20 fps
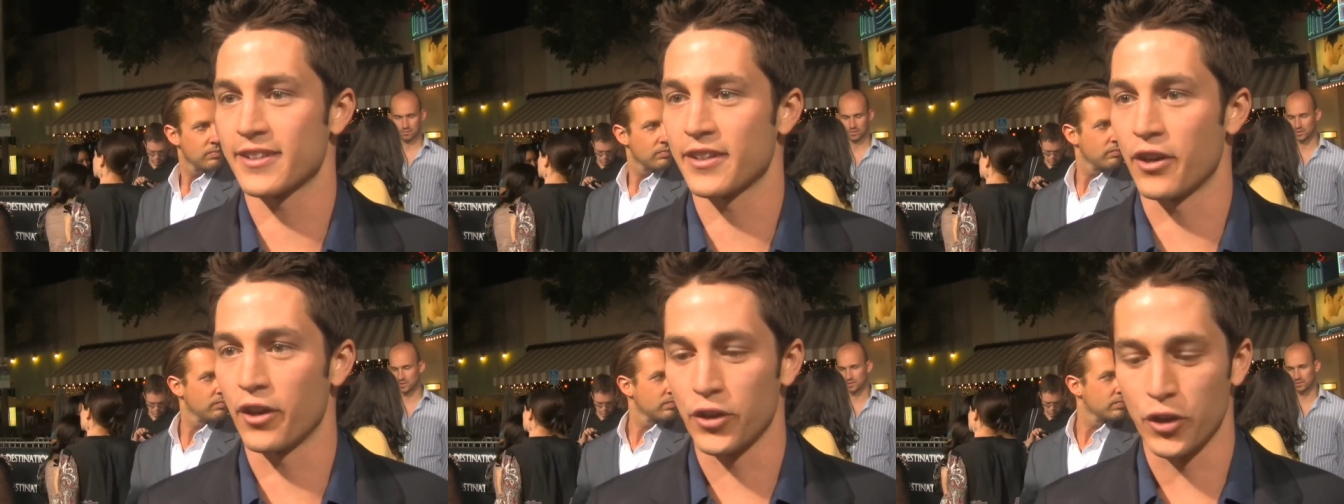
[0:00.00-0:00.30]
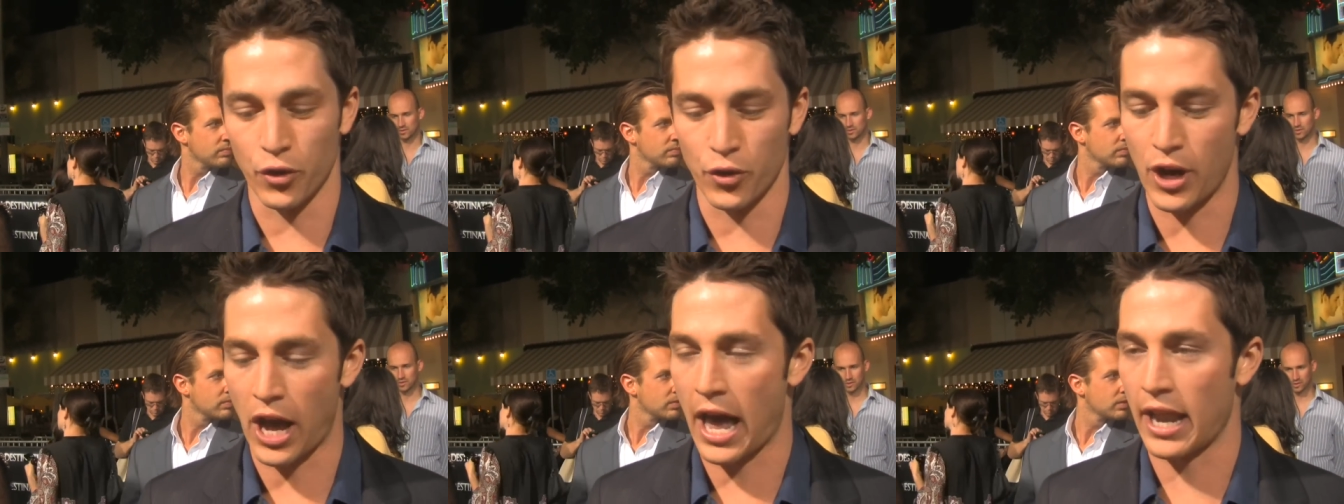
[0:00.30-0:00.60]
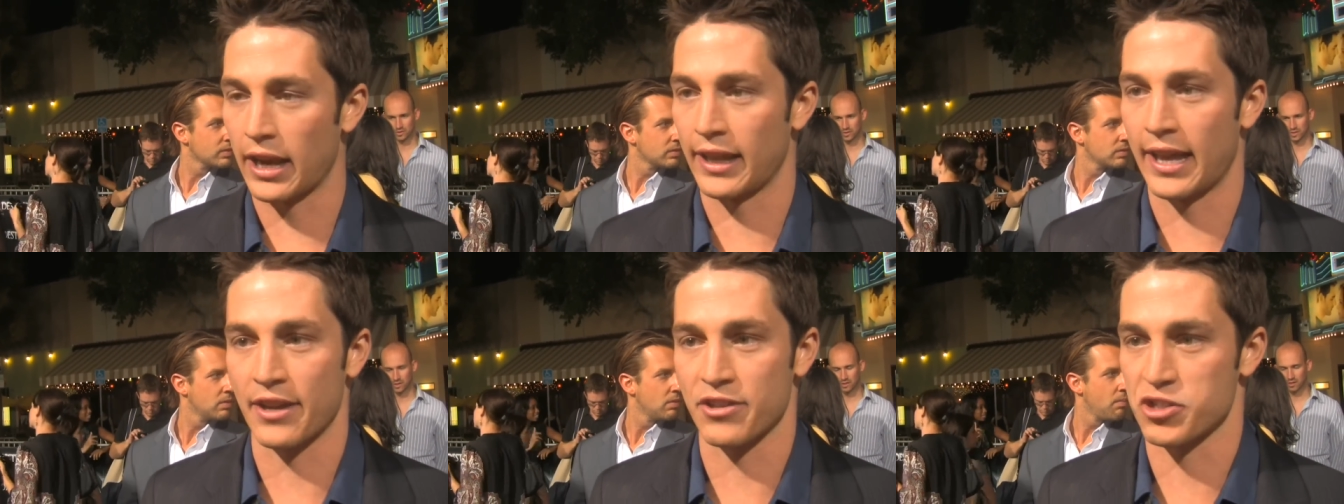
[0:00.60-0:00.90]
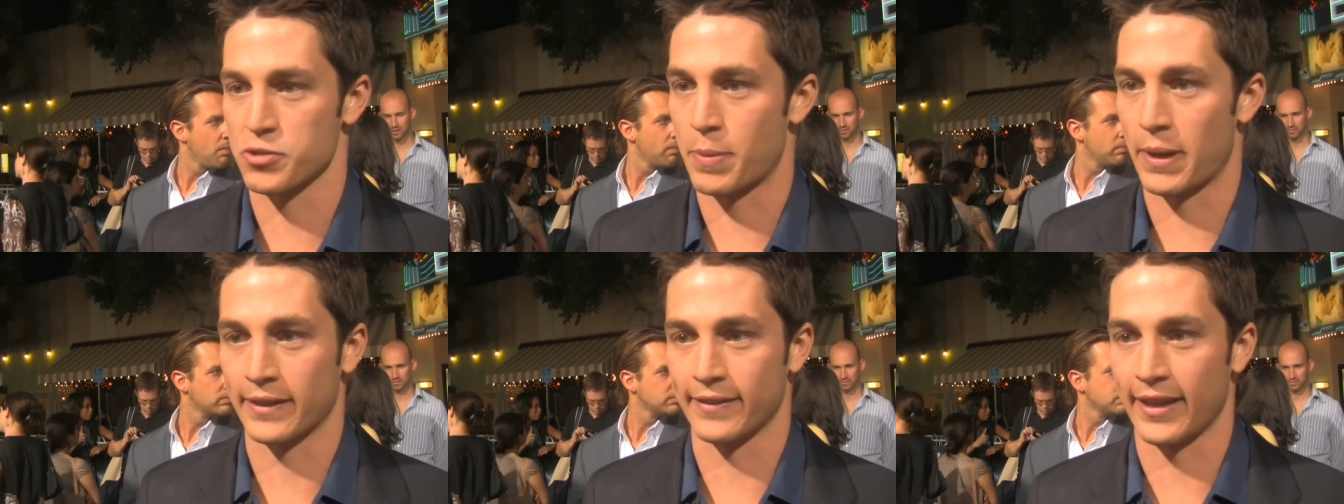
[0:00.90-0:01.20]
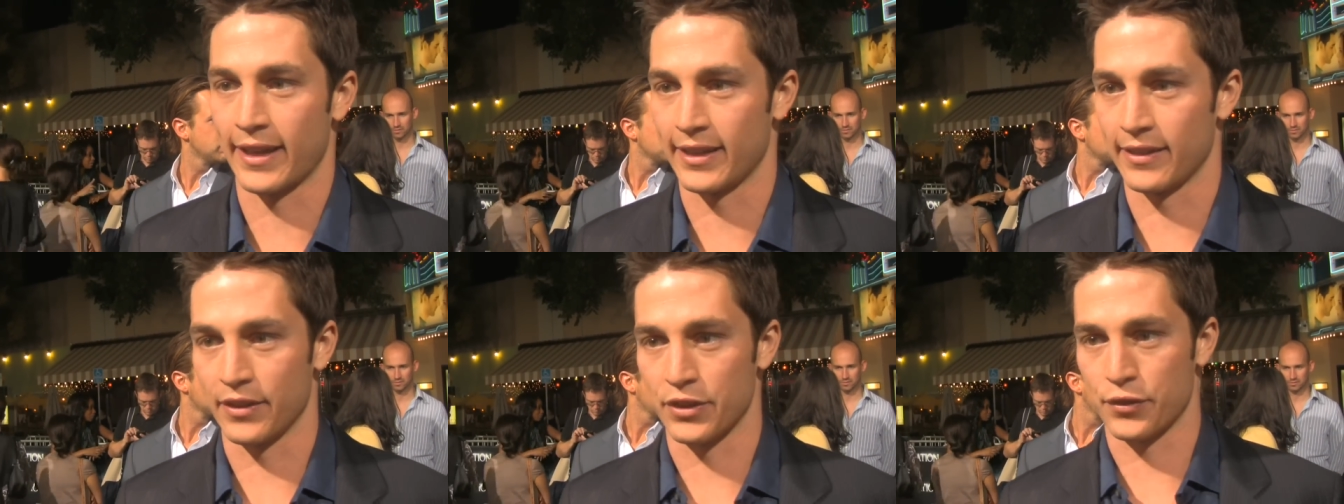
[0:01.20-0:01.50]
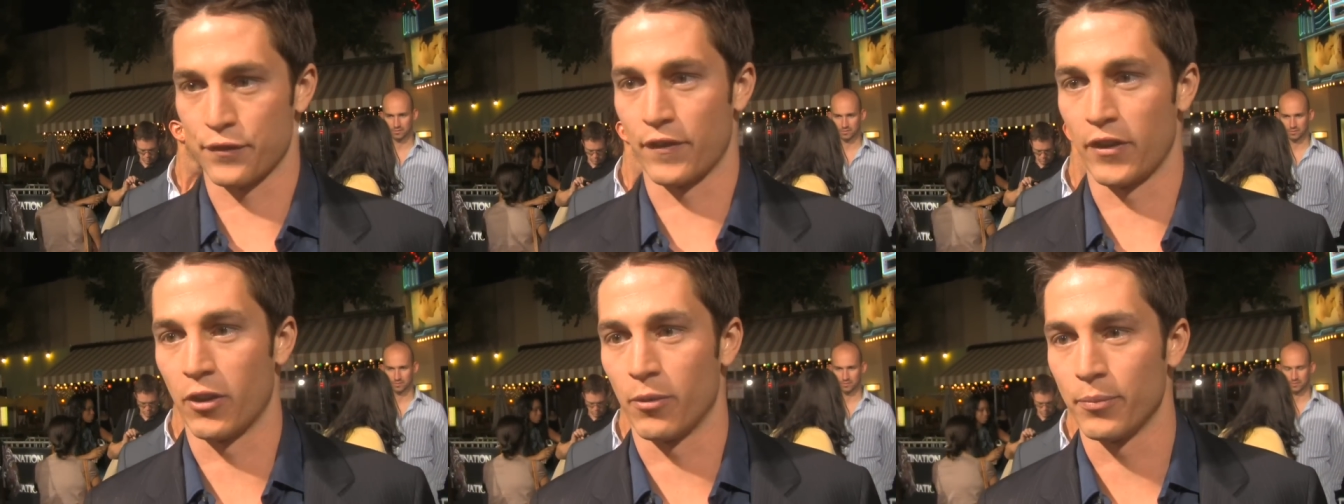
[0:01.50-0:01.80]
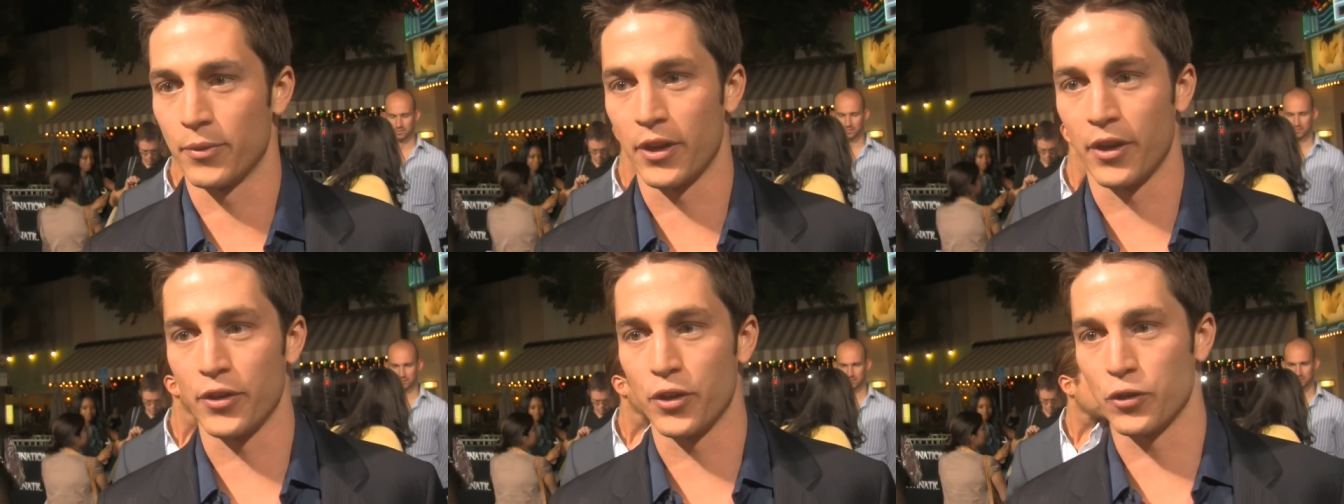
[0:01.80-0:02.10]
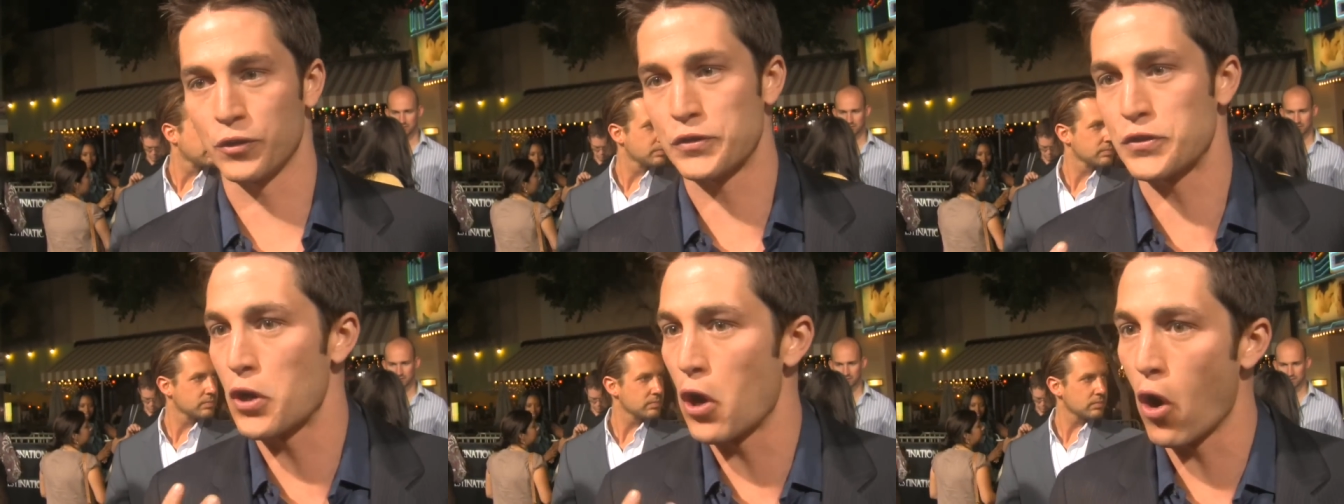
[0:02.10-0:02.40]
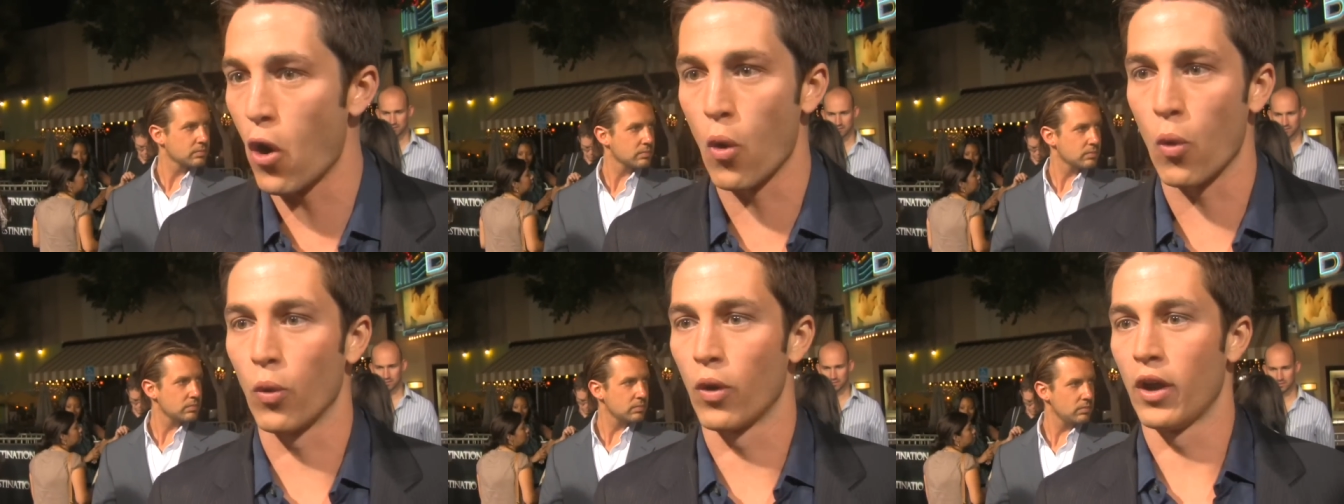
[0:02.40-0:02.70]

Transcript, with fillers: You know, you're not allowed to spectate in this film. You know, you're so